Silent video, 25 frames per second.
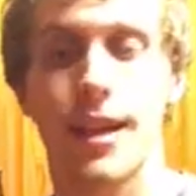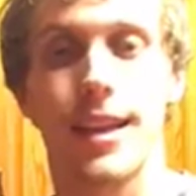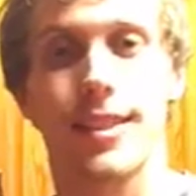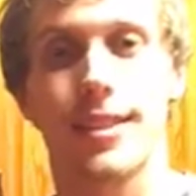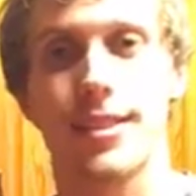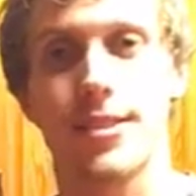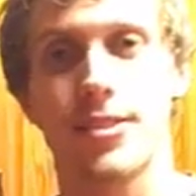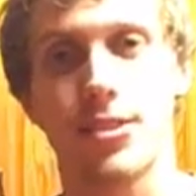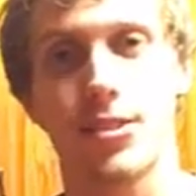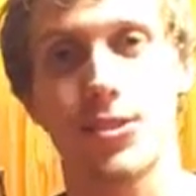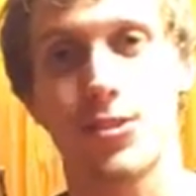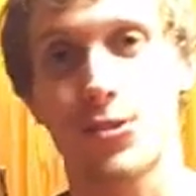
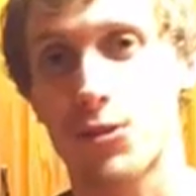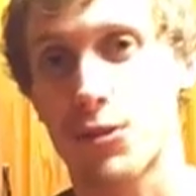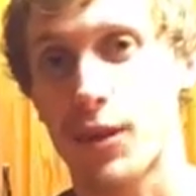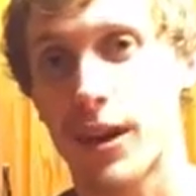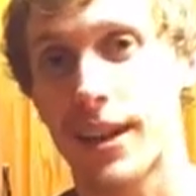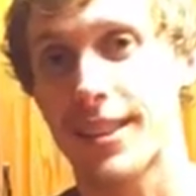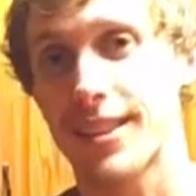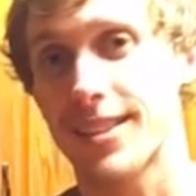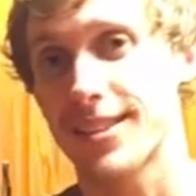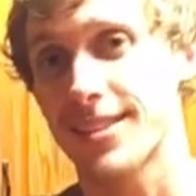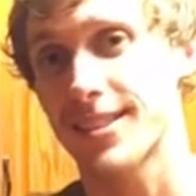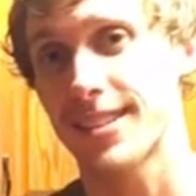This is
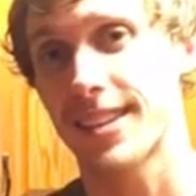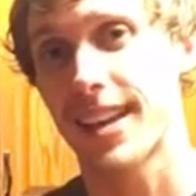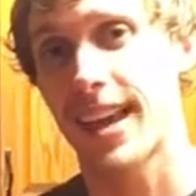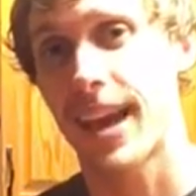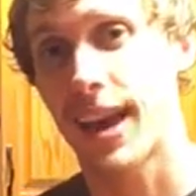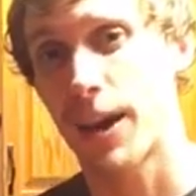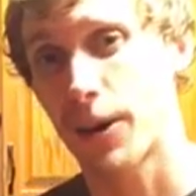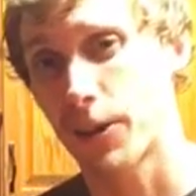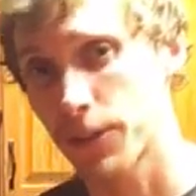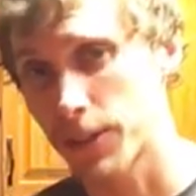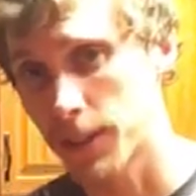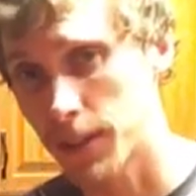great. This is a
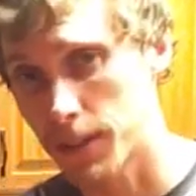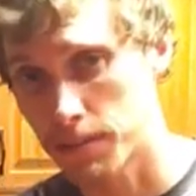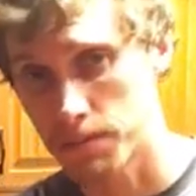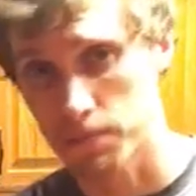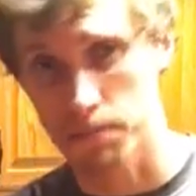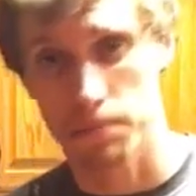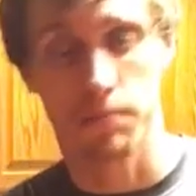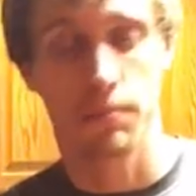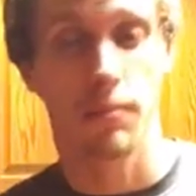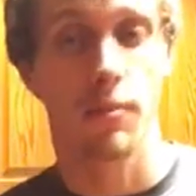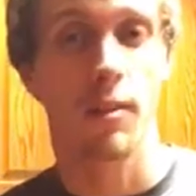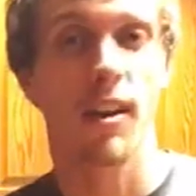healthy
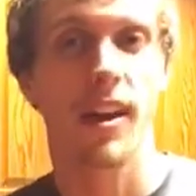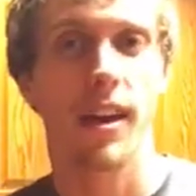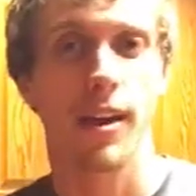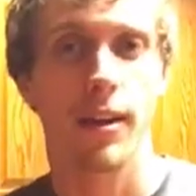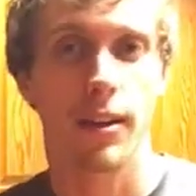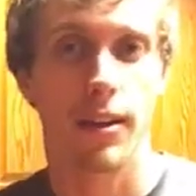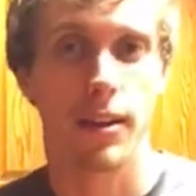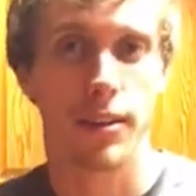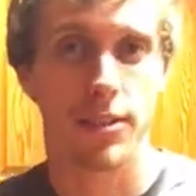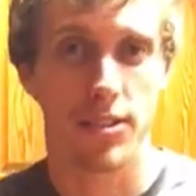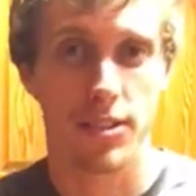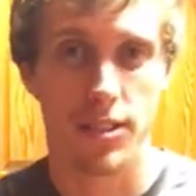
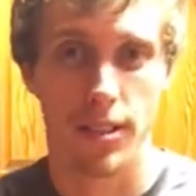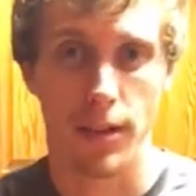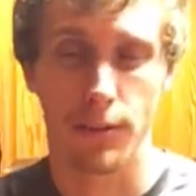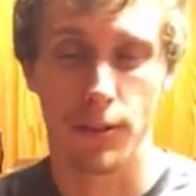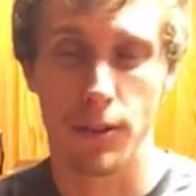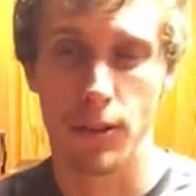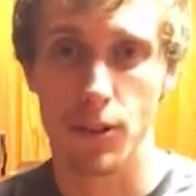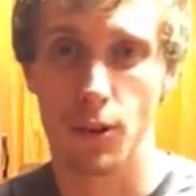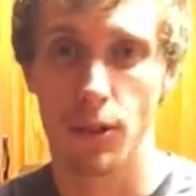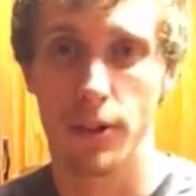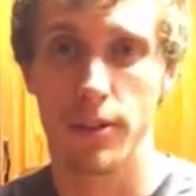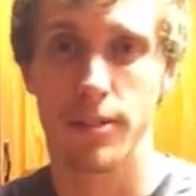
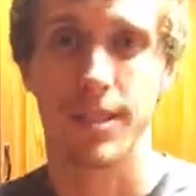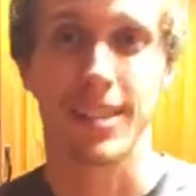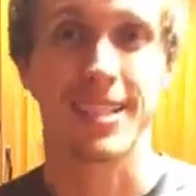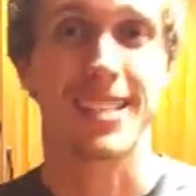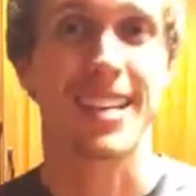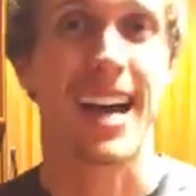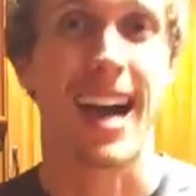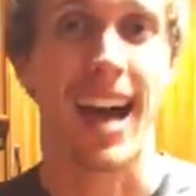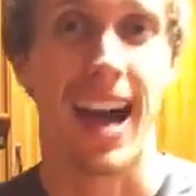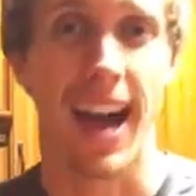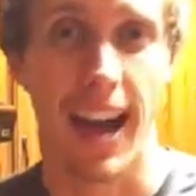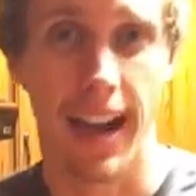stuffing choice that's
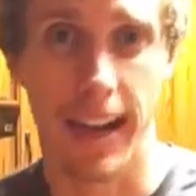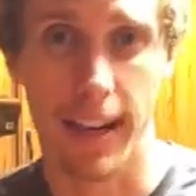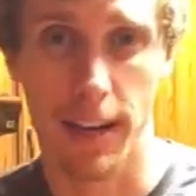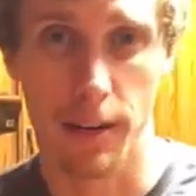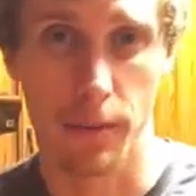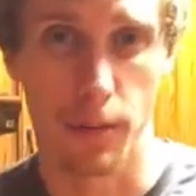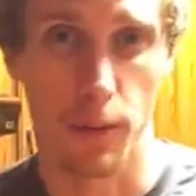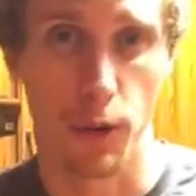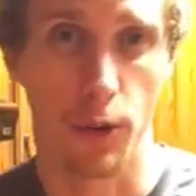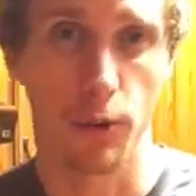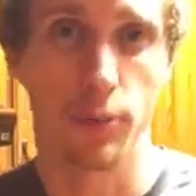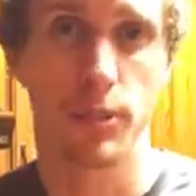high in
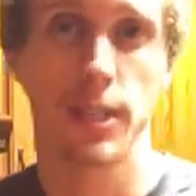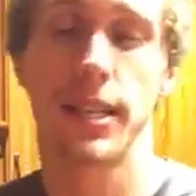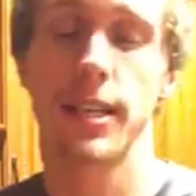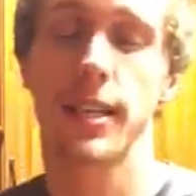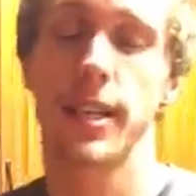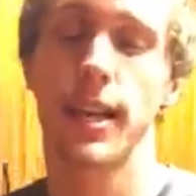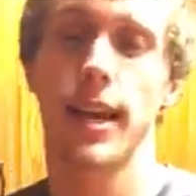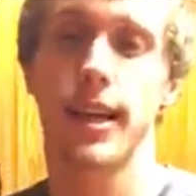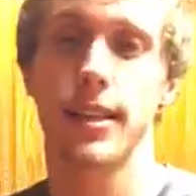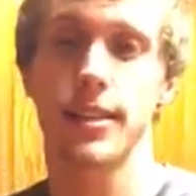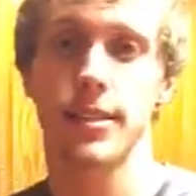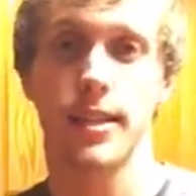protein
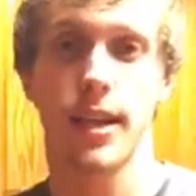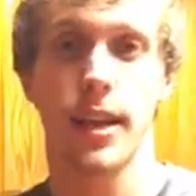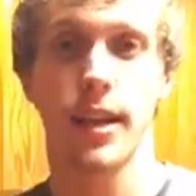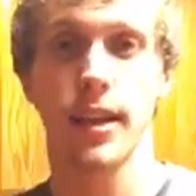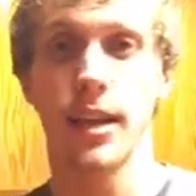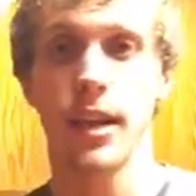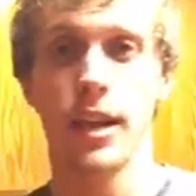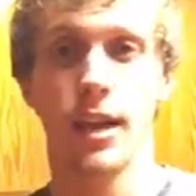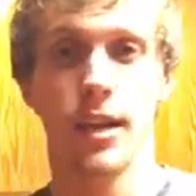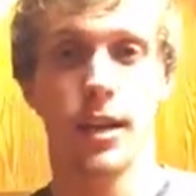content.